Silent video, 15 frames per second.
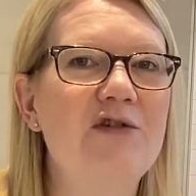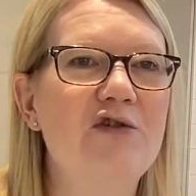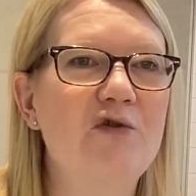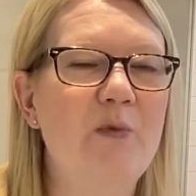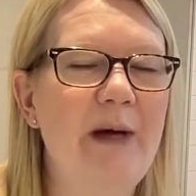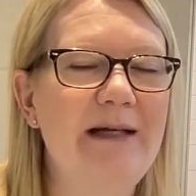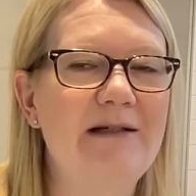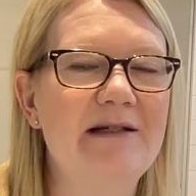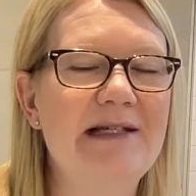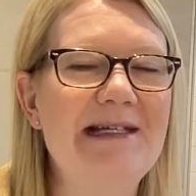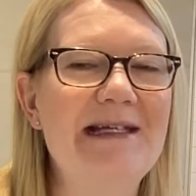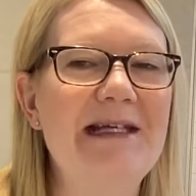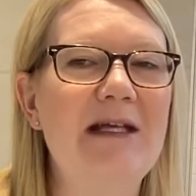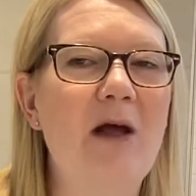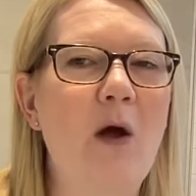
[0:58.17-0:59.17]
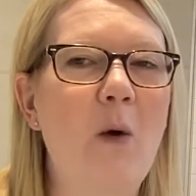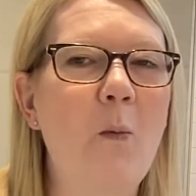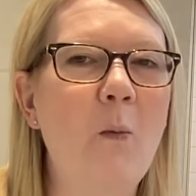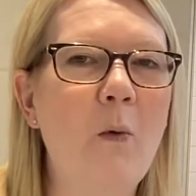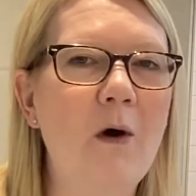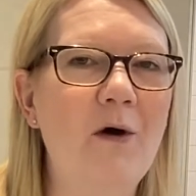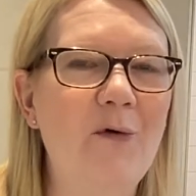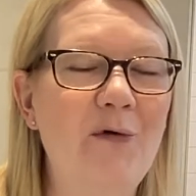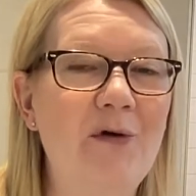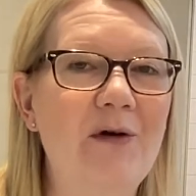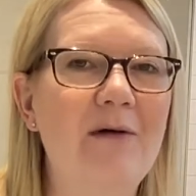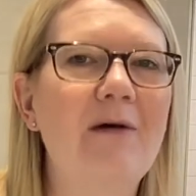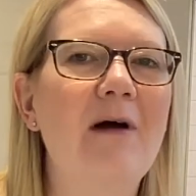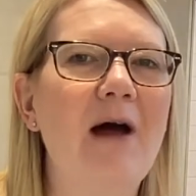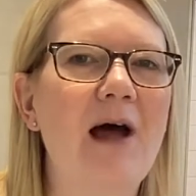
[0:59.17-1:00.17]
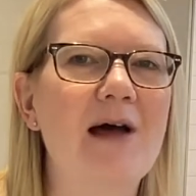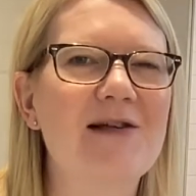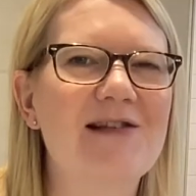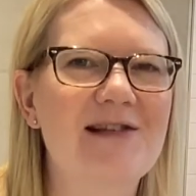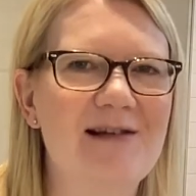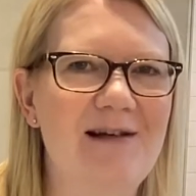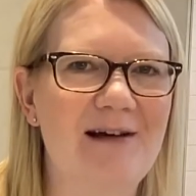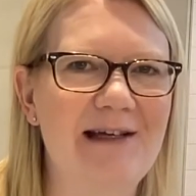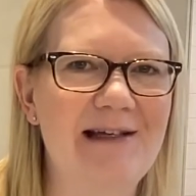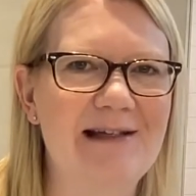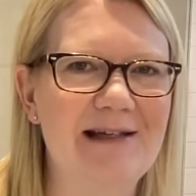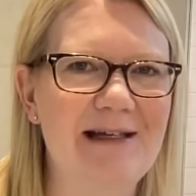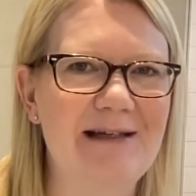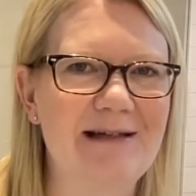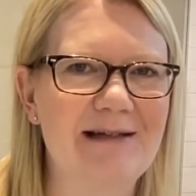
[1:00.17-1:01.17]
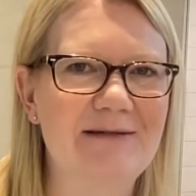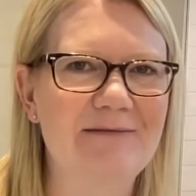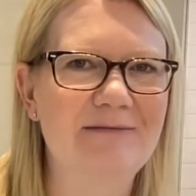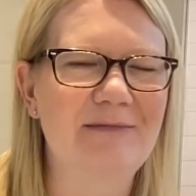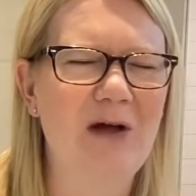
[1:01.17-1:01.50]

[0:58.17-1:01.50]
21 slices.